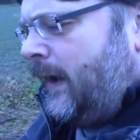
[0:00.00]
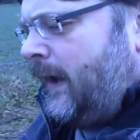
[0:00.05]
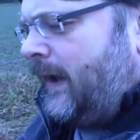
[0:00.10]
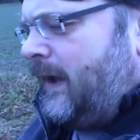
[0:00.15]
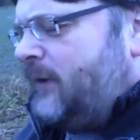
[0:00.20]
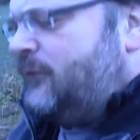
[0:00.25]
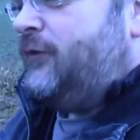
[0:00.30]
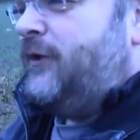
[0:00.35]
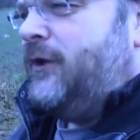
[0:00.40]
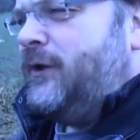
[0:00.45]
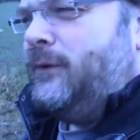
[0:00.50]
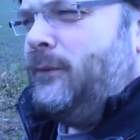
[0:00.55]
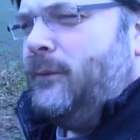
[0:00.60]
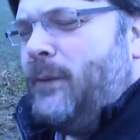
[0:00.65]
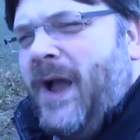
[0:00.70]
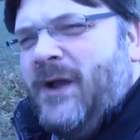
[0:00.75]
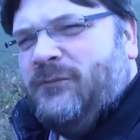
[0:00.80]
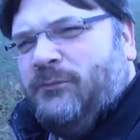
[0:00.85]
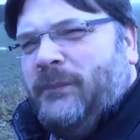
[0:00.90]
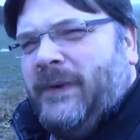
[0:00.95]
If you
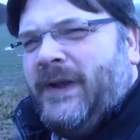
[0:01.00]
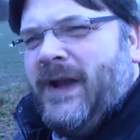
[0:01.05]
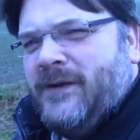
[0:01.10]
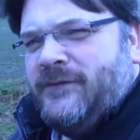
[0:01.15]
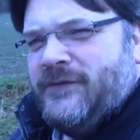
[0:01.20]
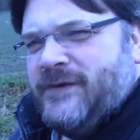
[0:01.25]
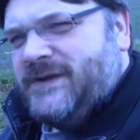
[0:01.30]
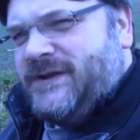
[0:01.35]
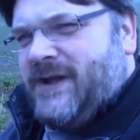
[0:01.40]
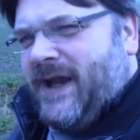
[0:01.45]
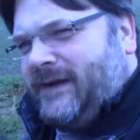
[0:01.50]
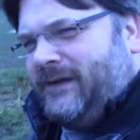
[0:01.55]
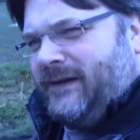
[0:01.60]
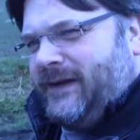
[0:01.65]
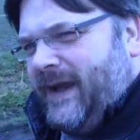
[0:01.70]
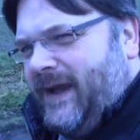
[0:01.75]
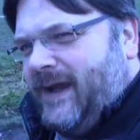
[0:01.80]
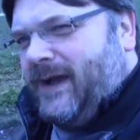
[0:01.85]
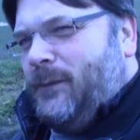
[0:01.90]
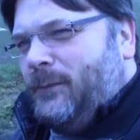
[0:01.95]
haven't been over the channel
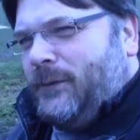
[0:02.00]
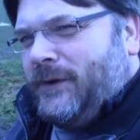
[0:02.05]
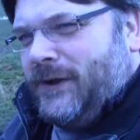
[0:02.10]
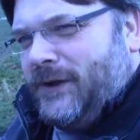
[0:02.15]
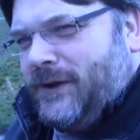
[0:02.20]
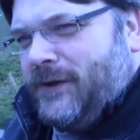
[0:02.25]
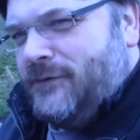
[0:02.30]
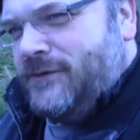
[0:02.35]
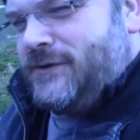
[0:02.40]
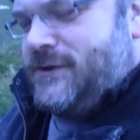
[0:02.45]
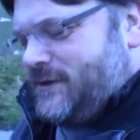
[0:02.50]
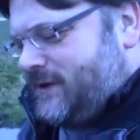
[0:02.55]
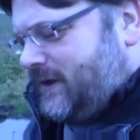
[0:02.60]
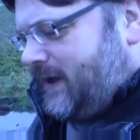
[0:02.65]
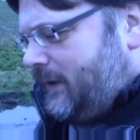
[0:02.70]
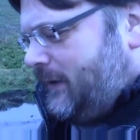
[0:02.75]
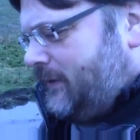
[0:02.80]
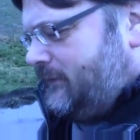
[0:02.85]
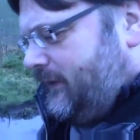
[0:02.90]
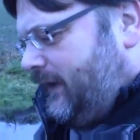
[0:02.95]
yet, I would encourage you to
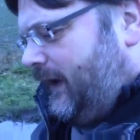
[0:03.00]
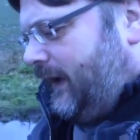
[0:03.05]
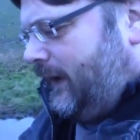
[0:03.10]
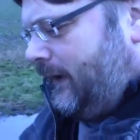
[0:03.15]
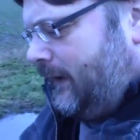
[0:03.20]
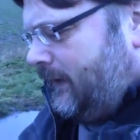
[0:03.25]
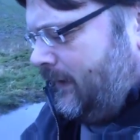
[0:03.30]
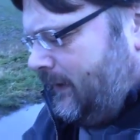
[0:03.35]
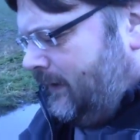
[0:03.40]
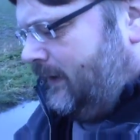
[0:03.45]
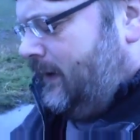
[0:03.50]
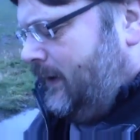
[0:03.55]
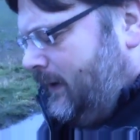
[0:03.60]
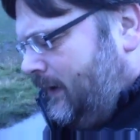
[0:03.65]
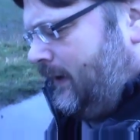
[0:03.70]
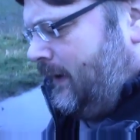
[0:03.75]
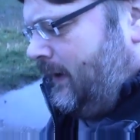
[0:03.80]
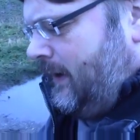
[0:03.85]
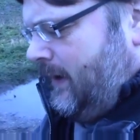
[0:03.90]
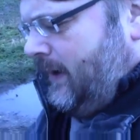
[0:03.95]
go over there.
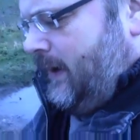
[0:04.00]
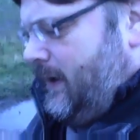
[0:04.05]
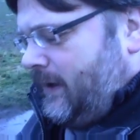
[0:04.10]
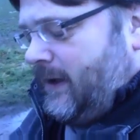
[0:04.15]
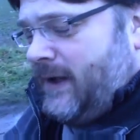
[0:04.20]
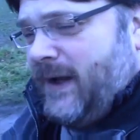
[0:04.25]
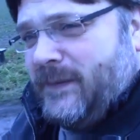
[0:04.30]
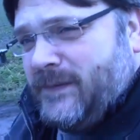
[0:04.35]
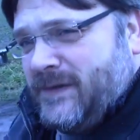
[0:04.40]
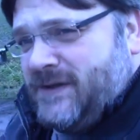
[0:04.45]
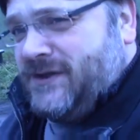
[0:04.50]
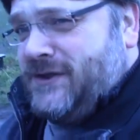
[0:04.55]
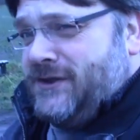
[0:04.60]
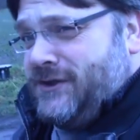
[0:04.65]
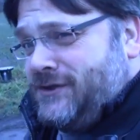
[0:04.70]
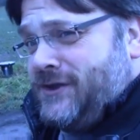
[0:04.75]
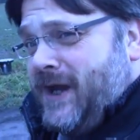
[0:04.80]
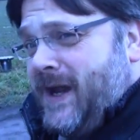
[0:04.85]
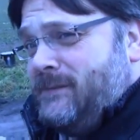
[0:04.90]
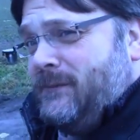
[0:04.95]
I know this is a
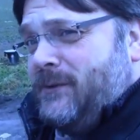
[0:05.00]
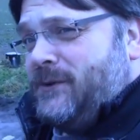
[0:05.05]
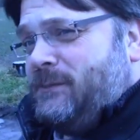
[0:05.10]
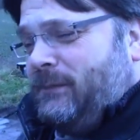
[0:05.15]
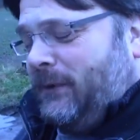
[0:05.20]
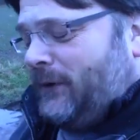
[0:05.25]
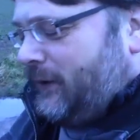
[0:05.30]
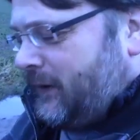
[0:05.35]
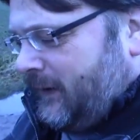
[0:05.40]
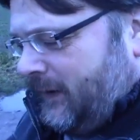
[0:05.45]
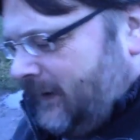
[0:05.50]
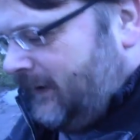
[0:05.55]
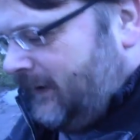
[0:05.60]
shameless plug,